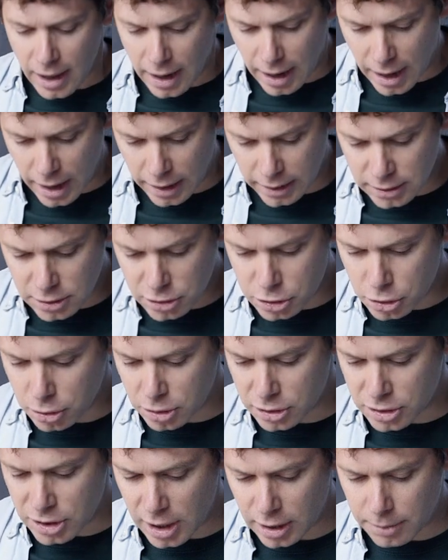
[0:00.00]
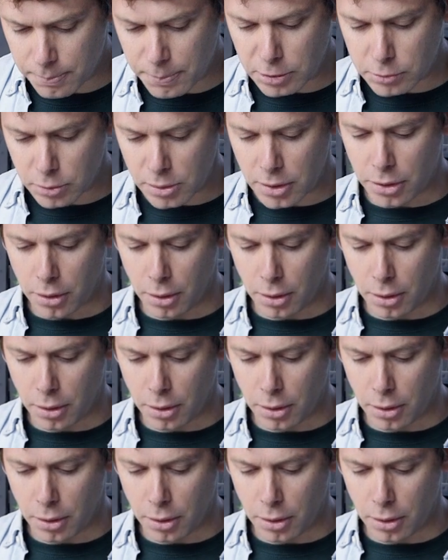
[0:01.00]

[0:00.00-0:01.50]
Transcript: And it should take between